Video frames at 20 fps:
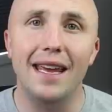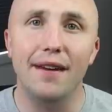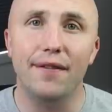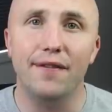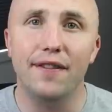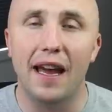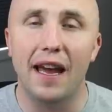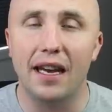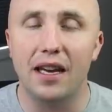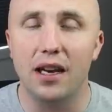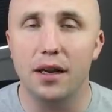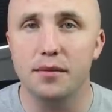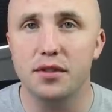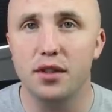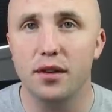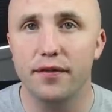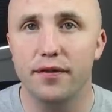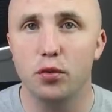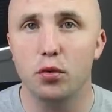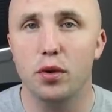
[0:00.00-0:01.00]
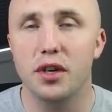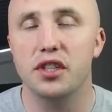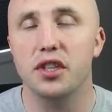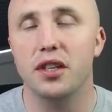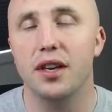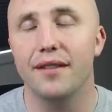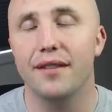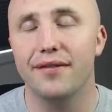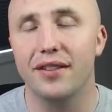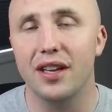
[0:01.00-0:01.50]
if that comes to
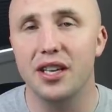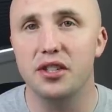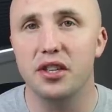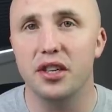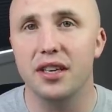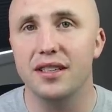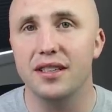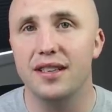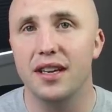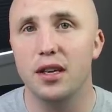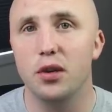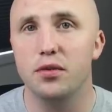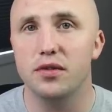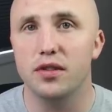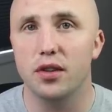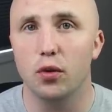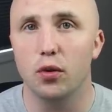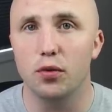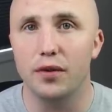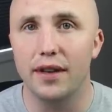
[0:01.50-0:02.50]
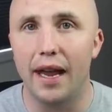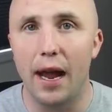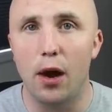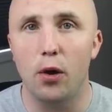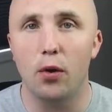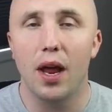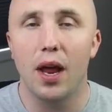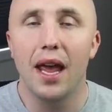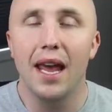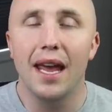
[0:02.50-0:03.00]
fruition, inflation continues to go
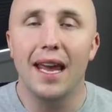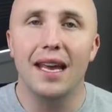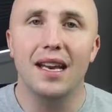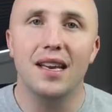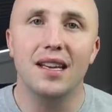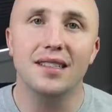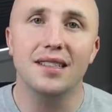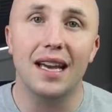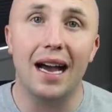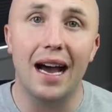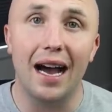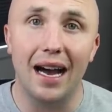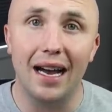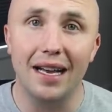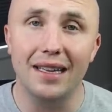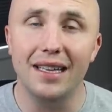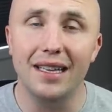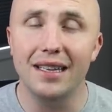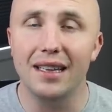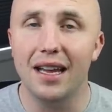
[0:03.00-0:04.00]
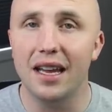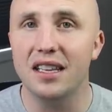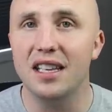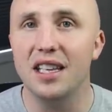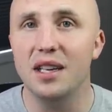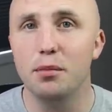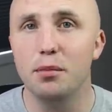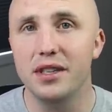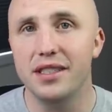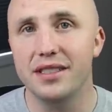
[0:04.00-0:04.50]
down, it is highly
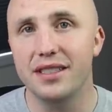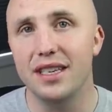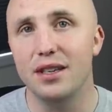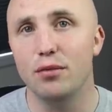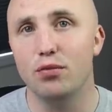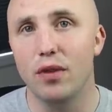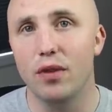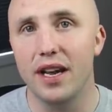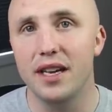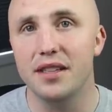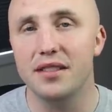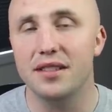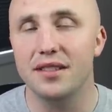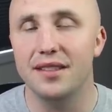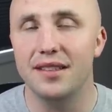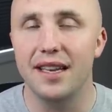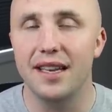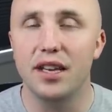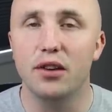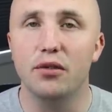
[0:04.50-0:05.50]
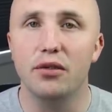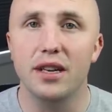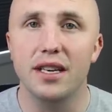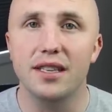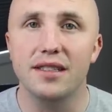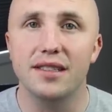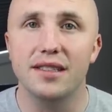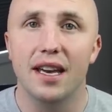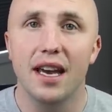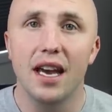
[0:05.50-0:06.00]
likely we see rates
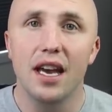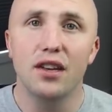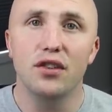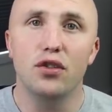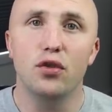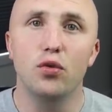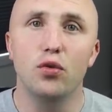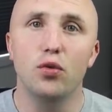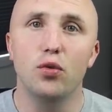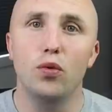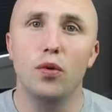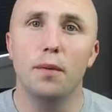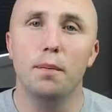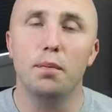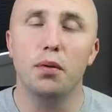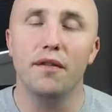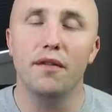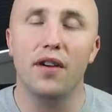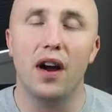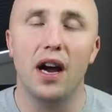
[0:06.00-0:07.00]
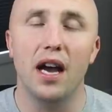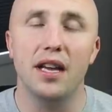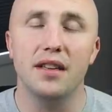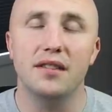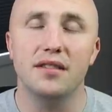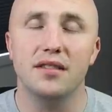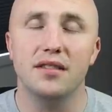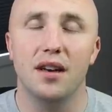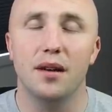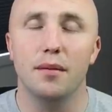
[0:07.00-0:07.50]
decrease to
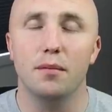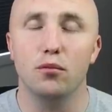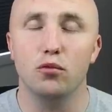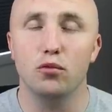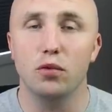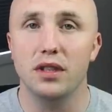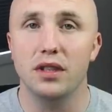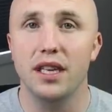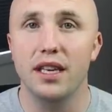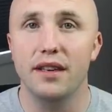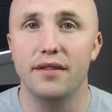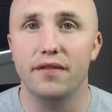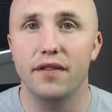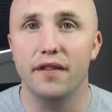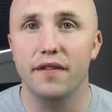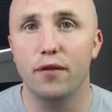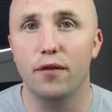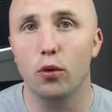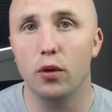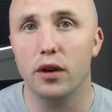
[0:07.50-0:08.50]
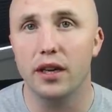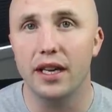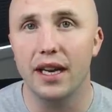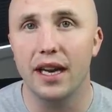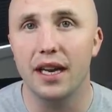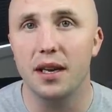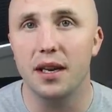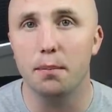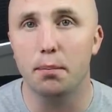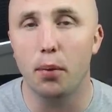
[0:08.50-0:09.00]
provide some relief for
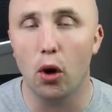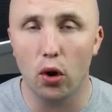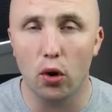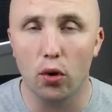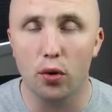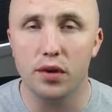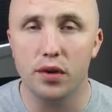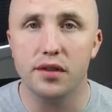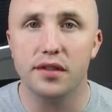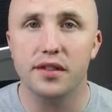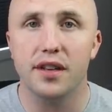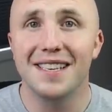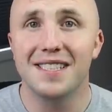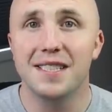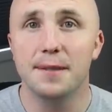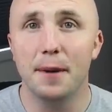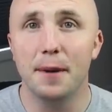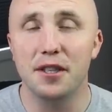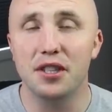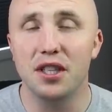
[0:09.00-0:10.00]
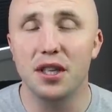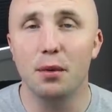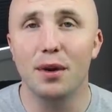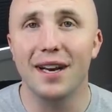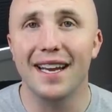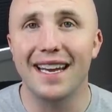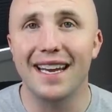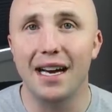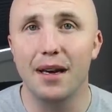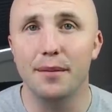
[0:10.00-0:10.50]
Canadian borrowers, especially when
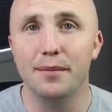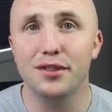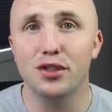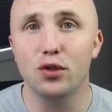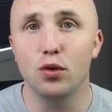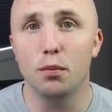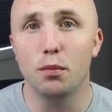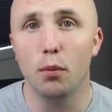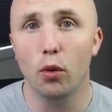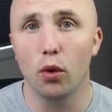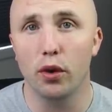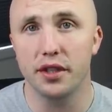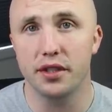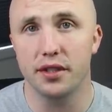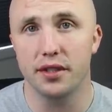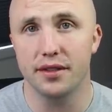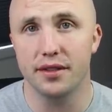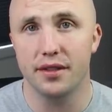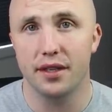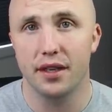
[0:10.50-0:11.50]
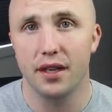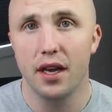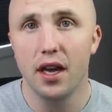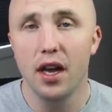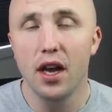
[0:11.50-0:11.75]
it comes to mortgages.